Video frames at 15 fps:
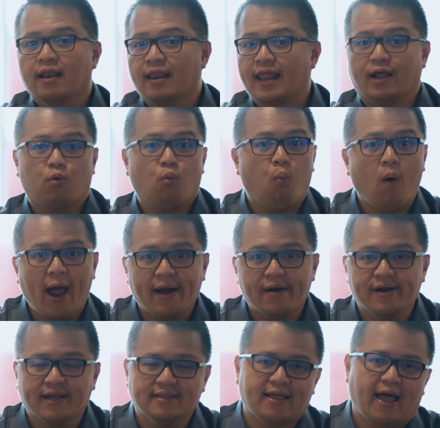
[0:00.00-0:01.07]
like
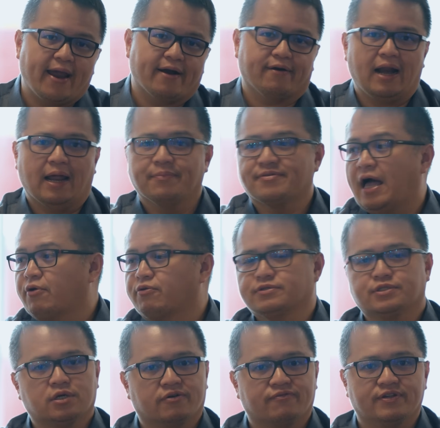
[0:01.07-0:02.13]
wiring diagrams, how to
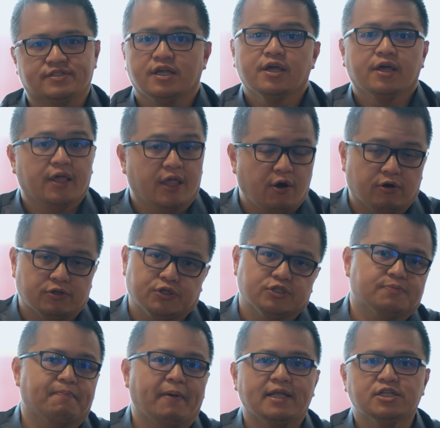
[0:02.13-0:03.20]
service your
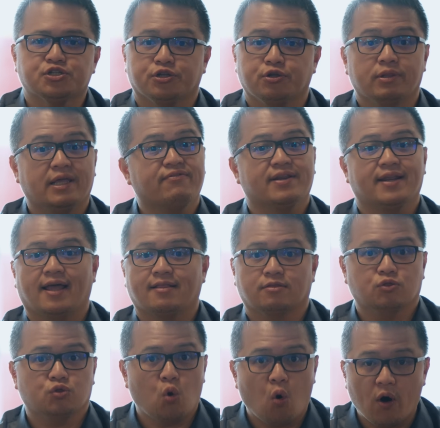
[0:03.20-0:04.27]
suspension. You'll even get
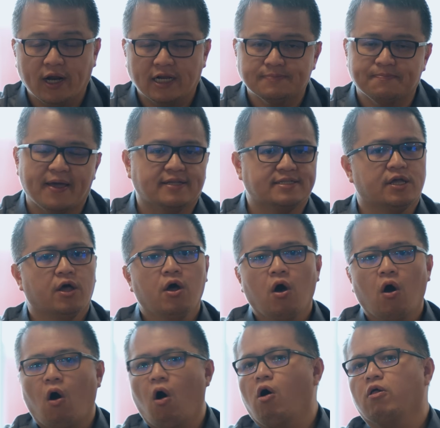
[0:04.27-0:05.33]
torque specs,
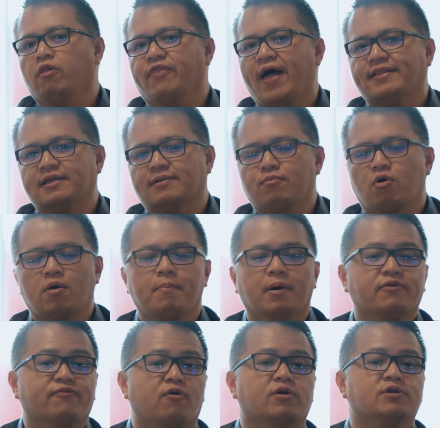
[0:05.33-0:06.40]
all that and more.
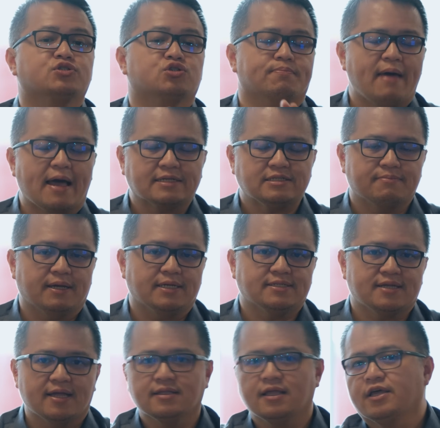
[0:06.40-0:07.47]
But of course, to maximize
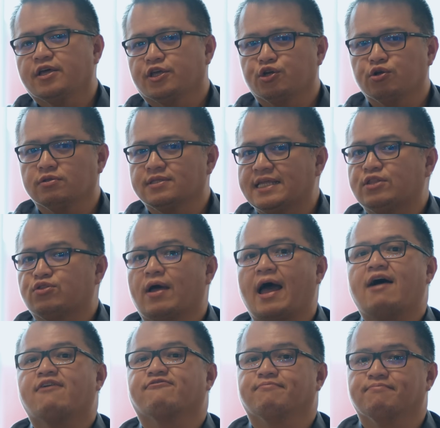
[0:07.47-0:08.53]
that, you'll need to
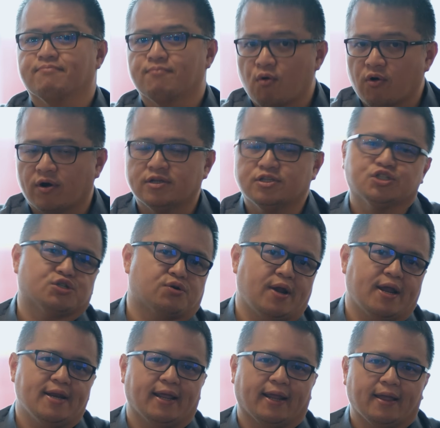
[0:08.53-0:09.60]
have more
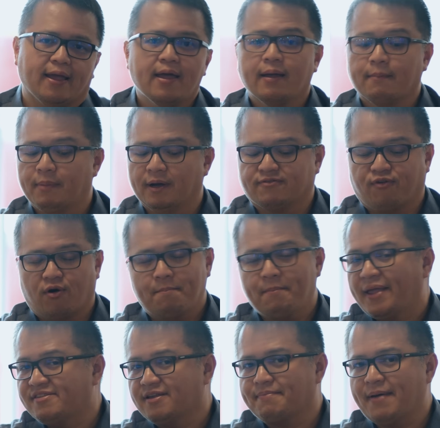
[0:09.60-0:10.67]
training. But for
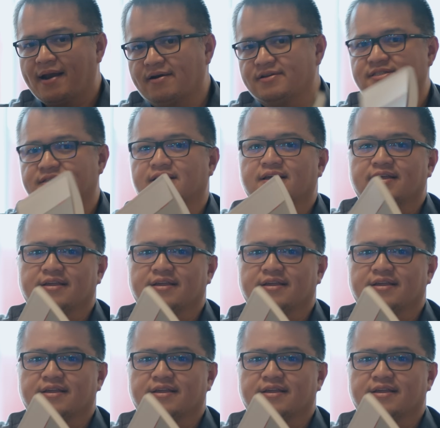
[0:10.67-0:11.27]
basic matters,